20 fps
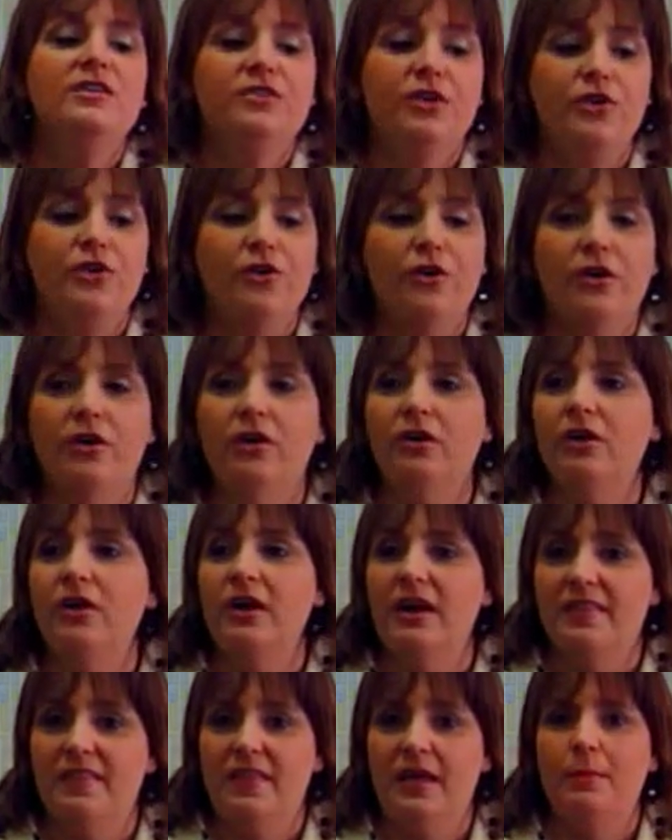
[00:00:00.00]
So you're going to
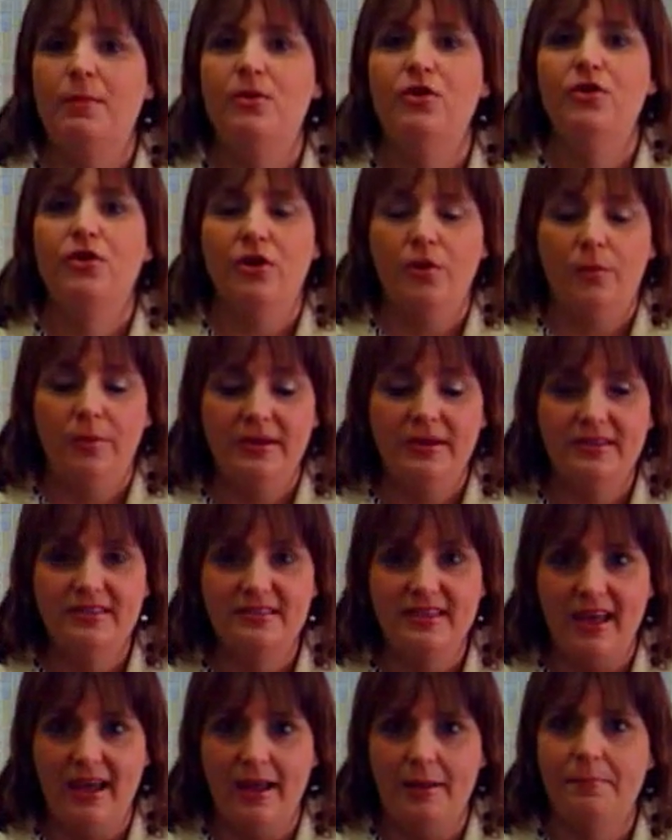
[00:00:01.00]
look at them and you're going to
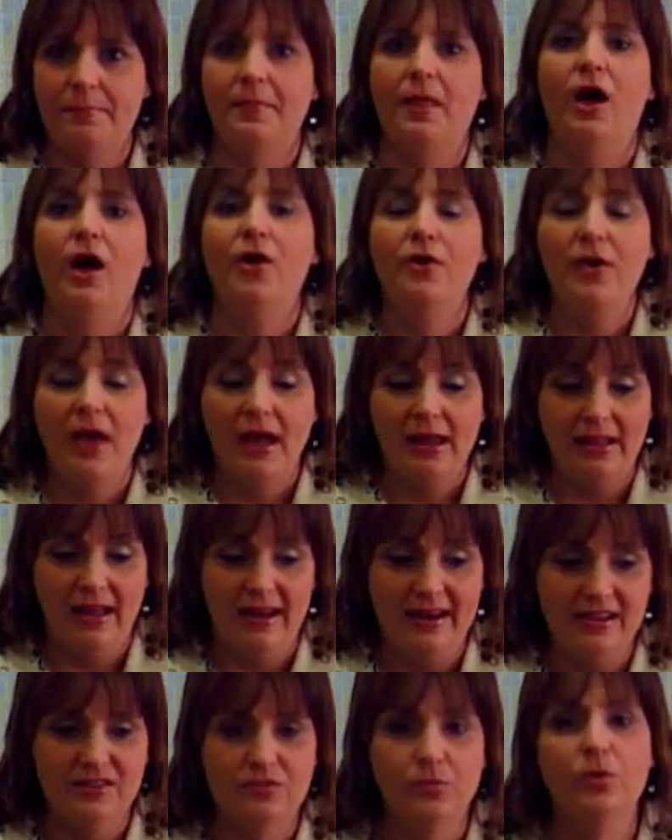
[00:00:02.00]
say, okay,
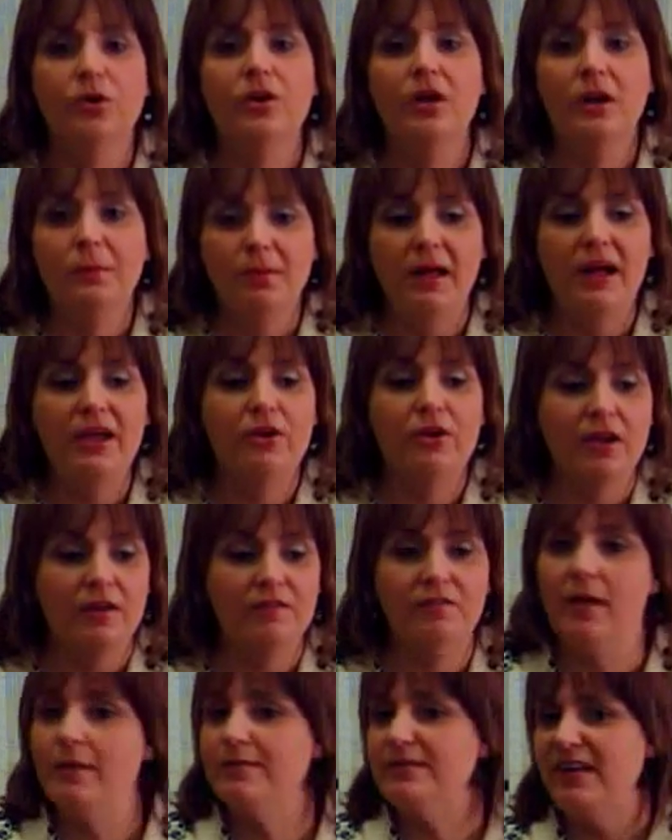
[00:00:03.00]
ladies, we're going to play your
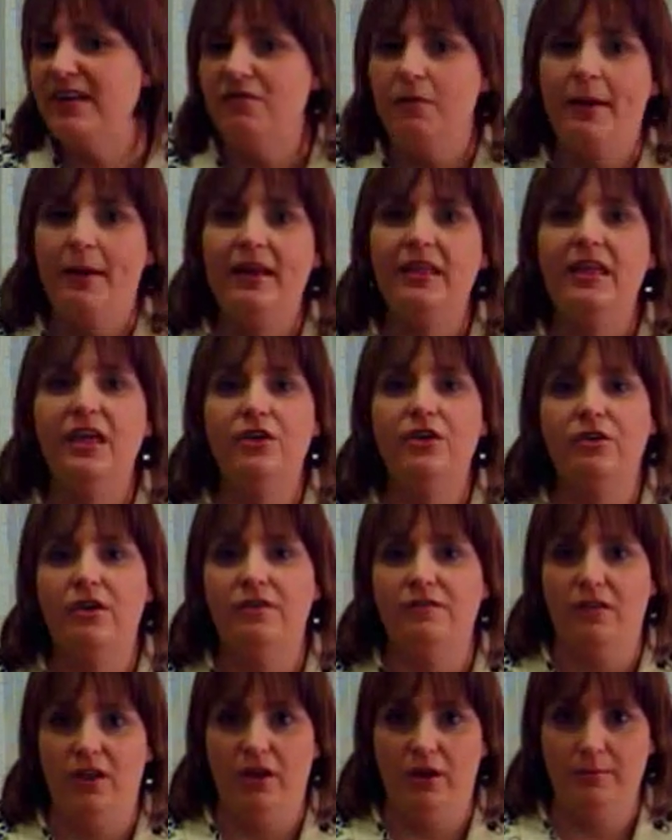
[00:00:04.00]
envelopes. Everybody get your
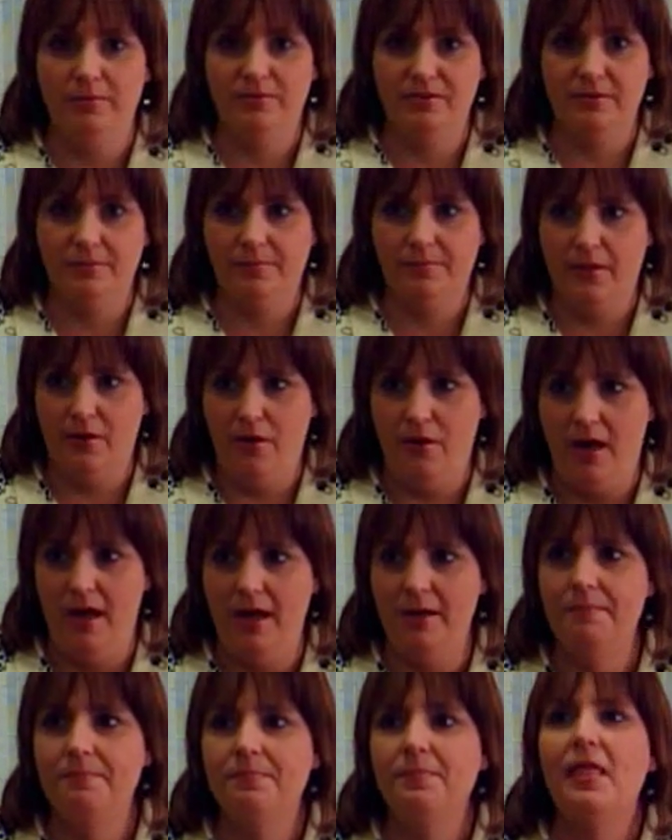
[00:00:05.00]
envelopes,
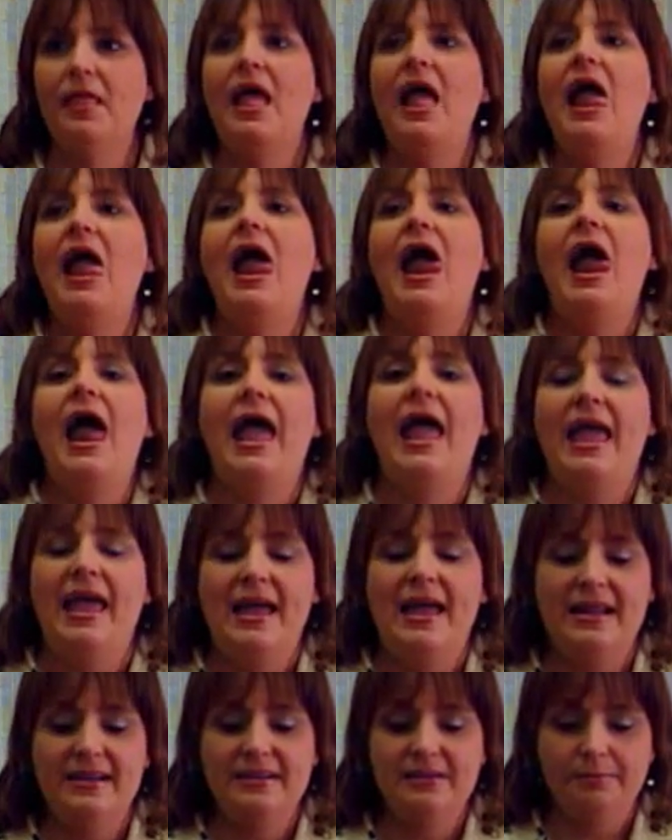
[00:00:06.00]
okay?
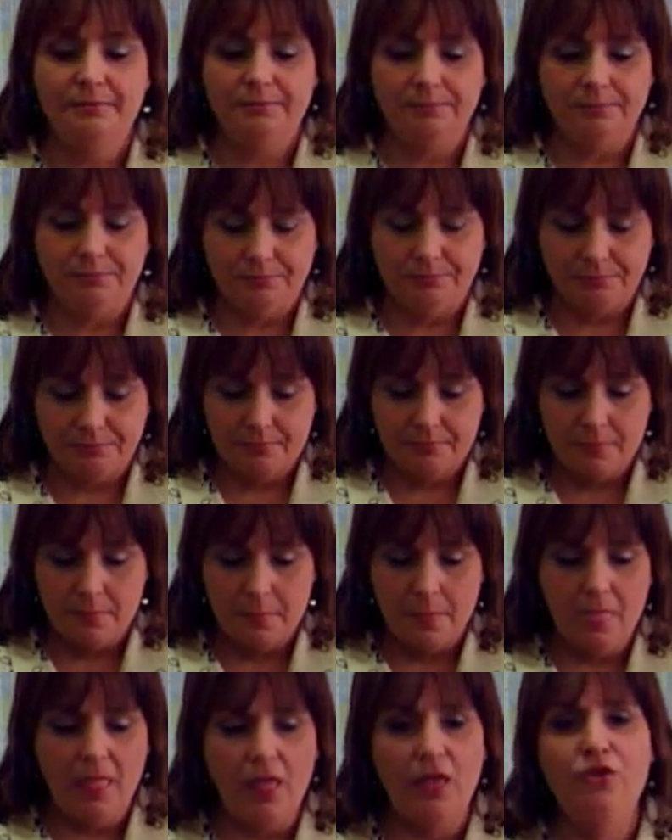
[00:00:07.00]
And
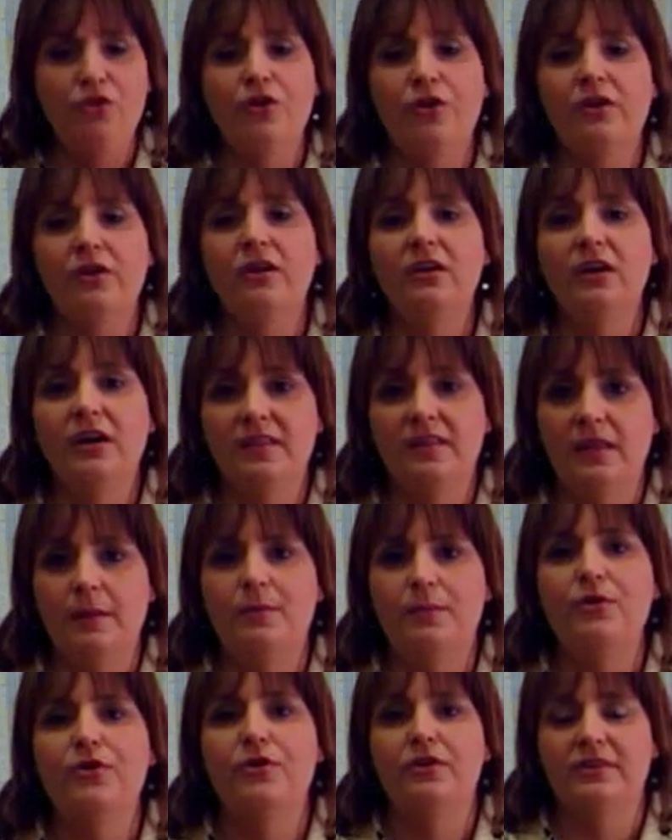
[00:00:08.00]
you're going to look at
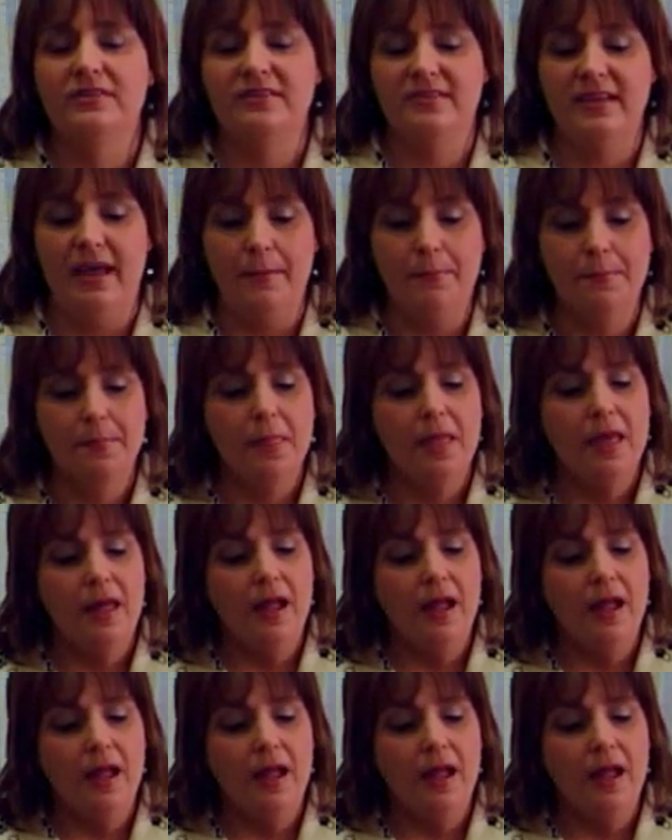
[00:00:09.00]
them and you're going to say,